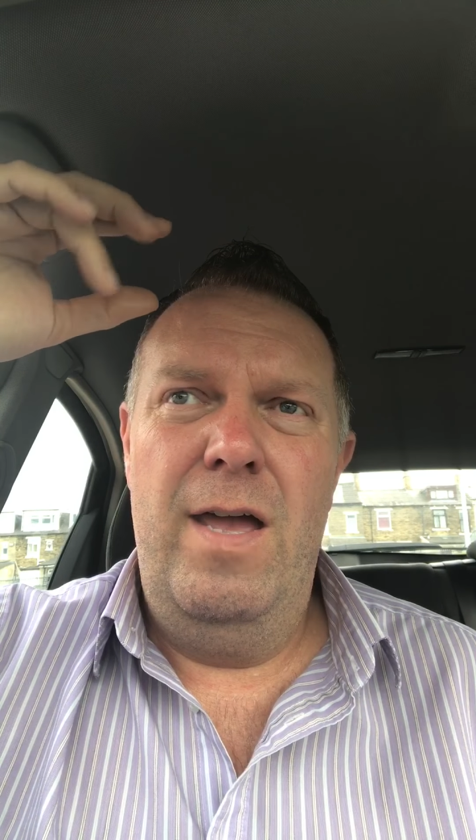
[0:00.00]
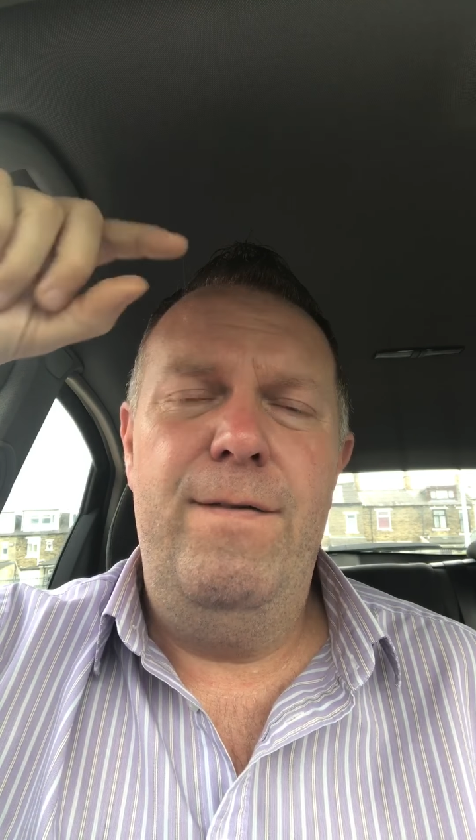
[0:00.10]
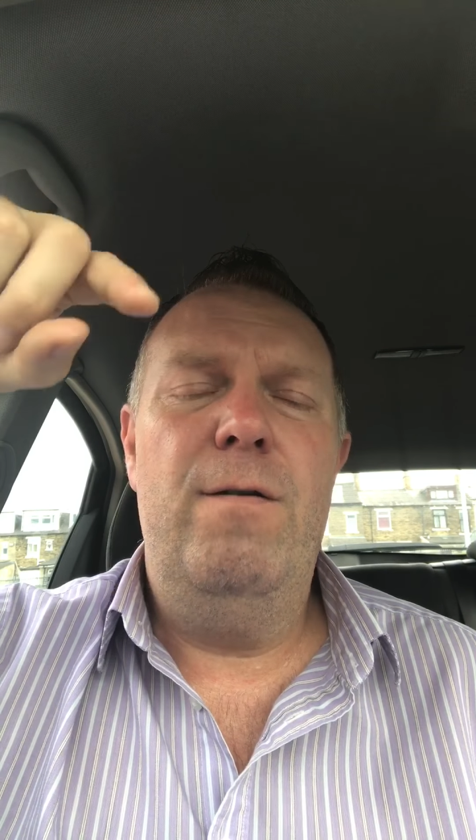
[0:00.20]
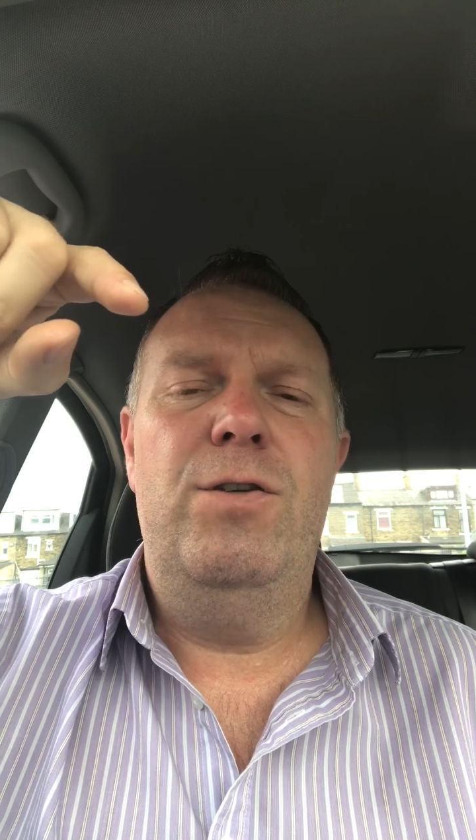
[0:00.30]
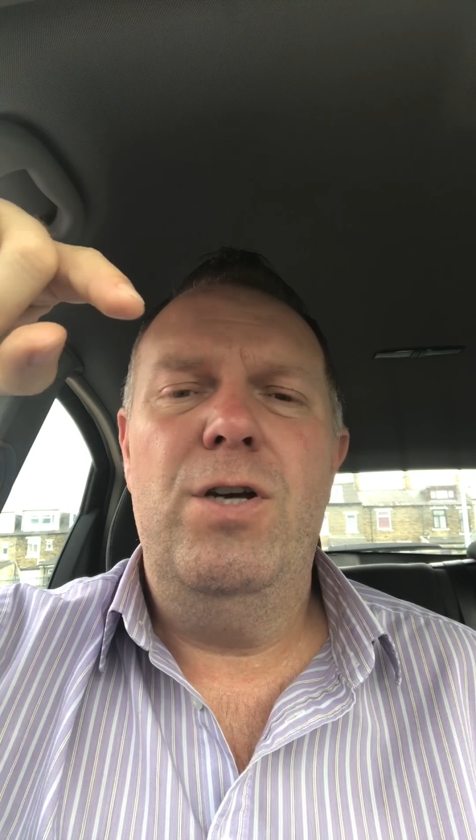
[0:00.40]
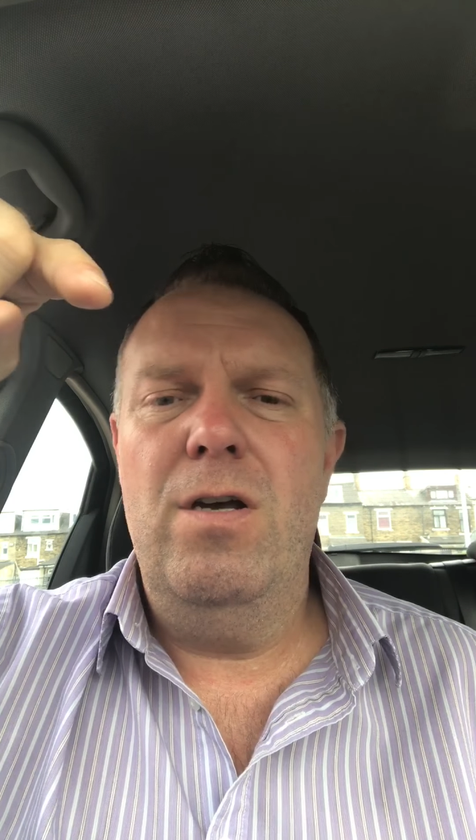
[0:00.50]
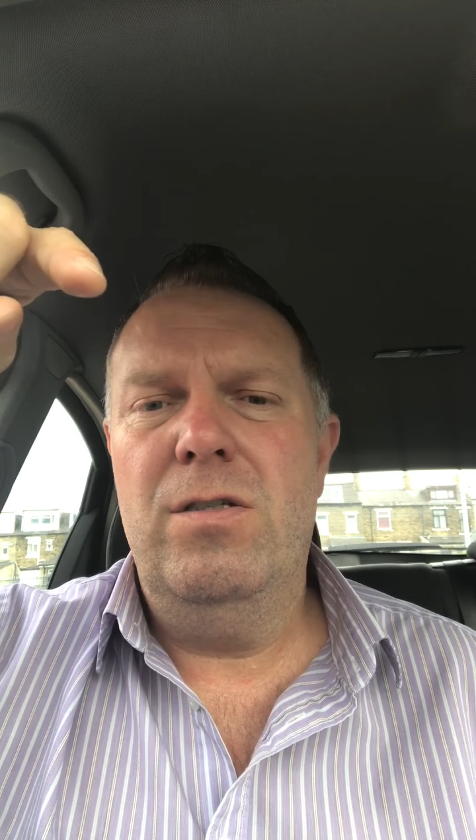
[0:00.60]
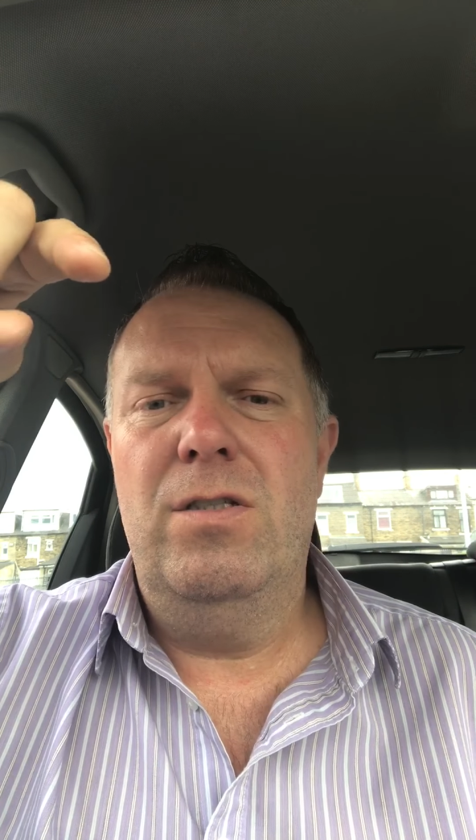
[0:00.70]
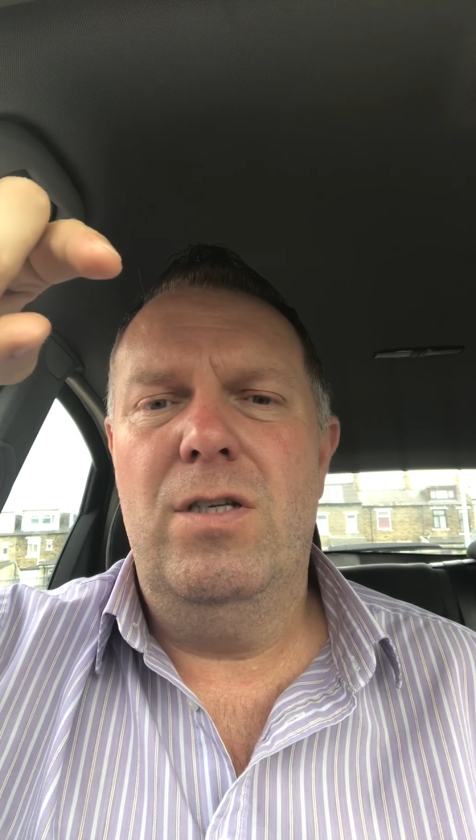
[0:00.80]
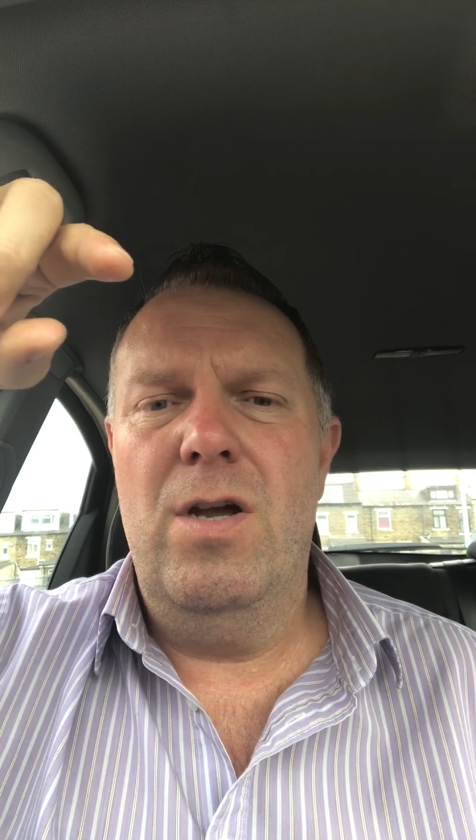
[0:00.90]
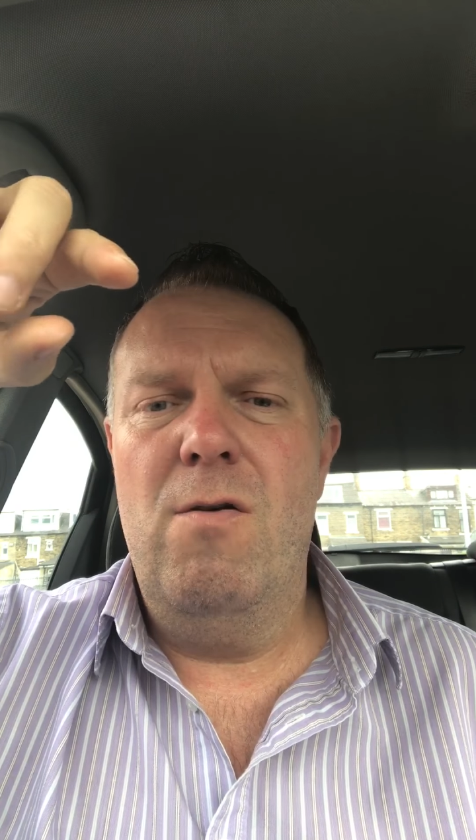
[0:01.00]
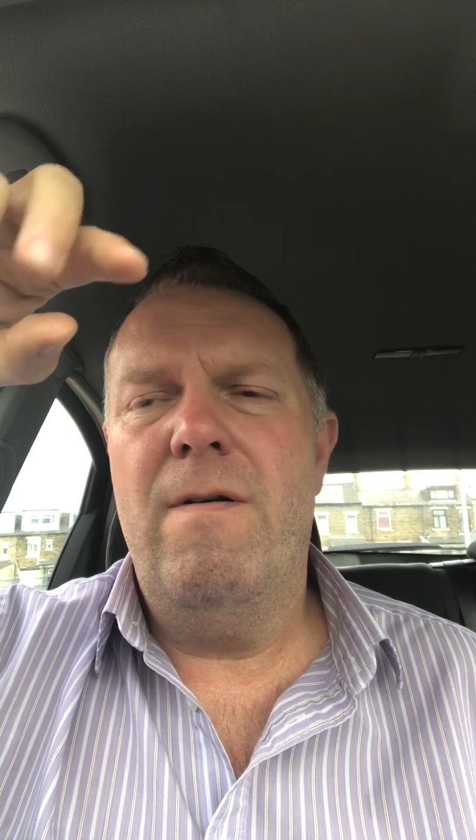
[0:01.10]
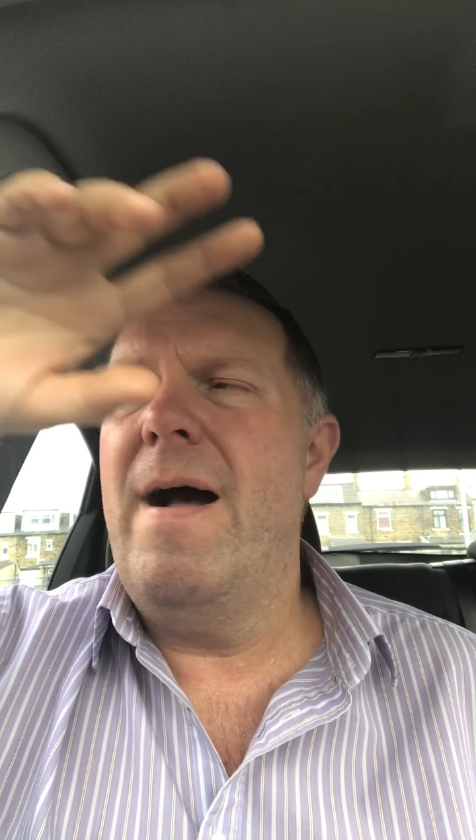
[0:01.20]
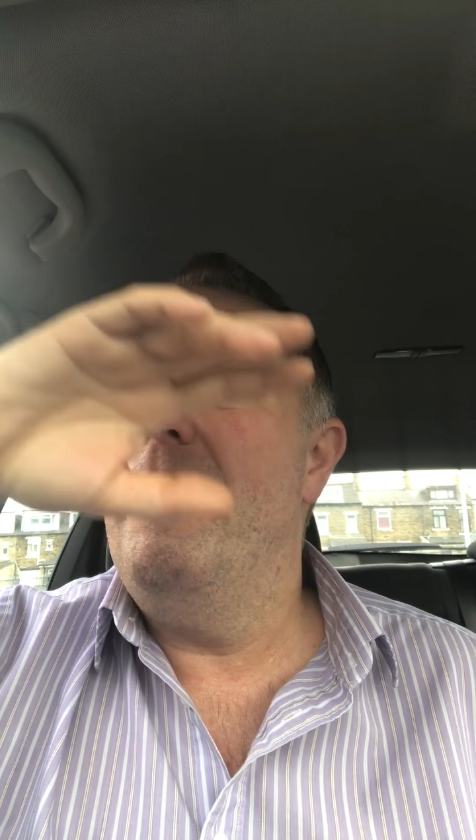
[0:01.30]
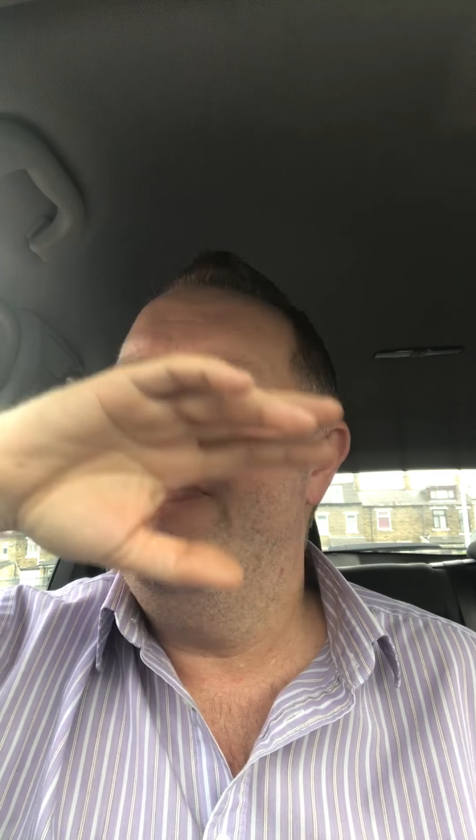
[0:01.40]
if you've chosen to do
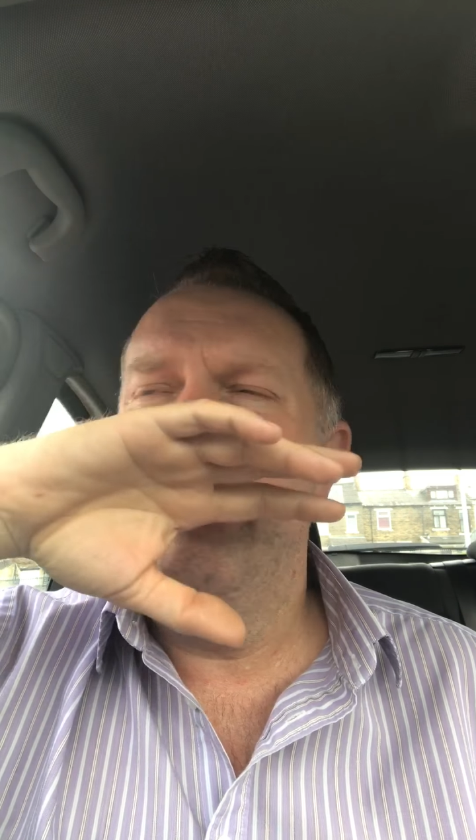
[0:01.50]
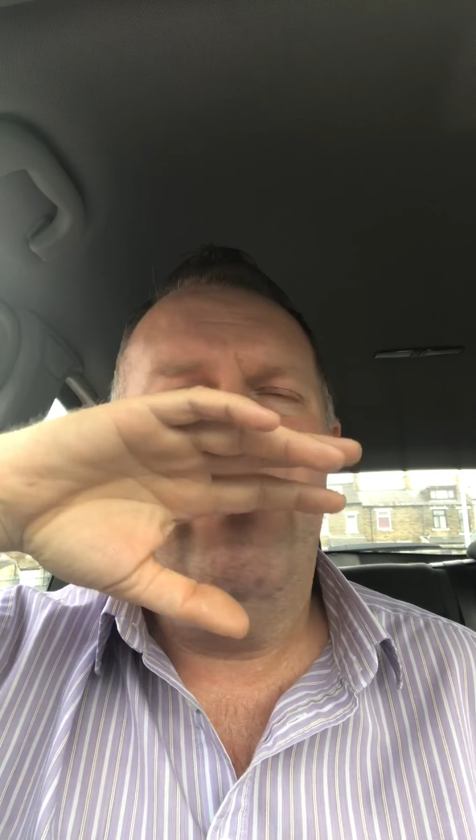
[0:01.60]
that,